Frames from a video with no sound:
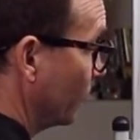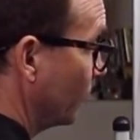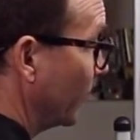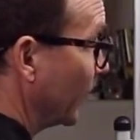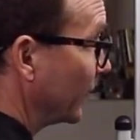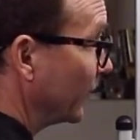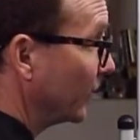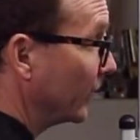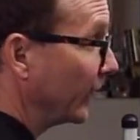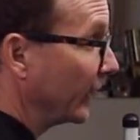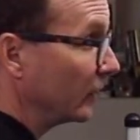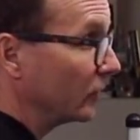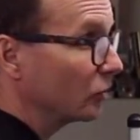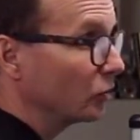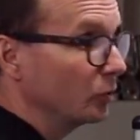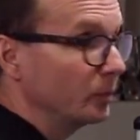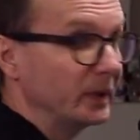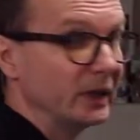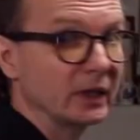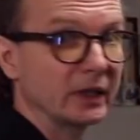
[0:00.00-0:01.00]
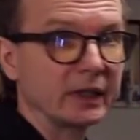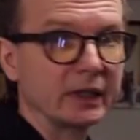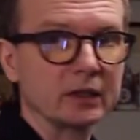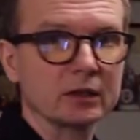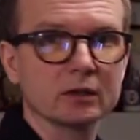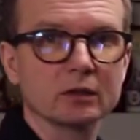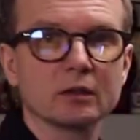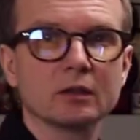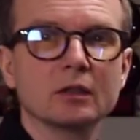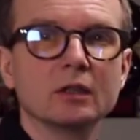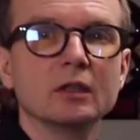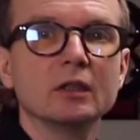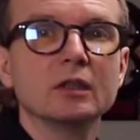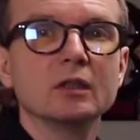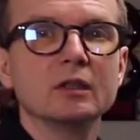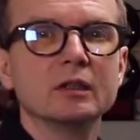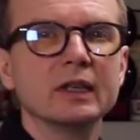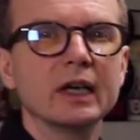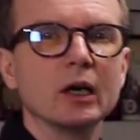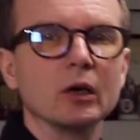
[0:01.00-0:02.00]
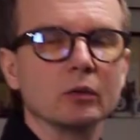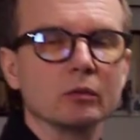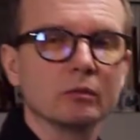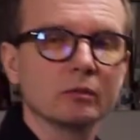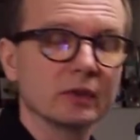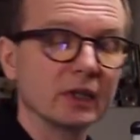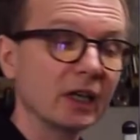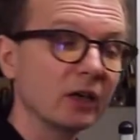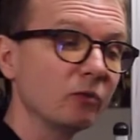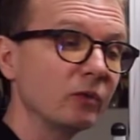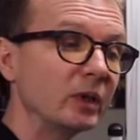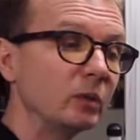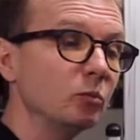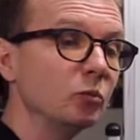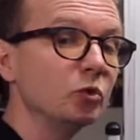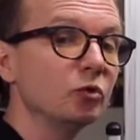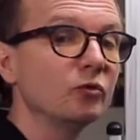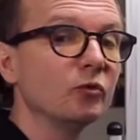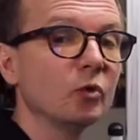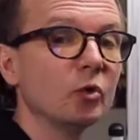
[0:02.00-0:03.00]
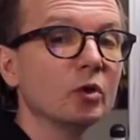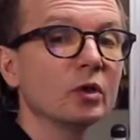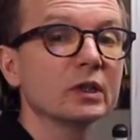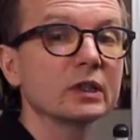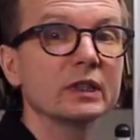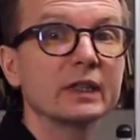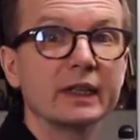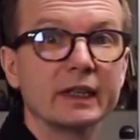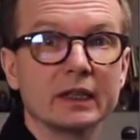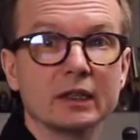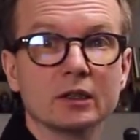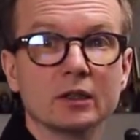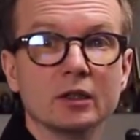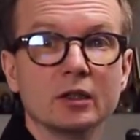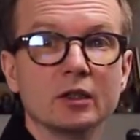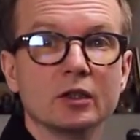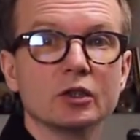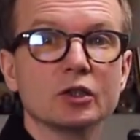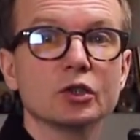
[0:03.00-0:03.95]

But it has to be an X. Now we move on then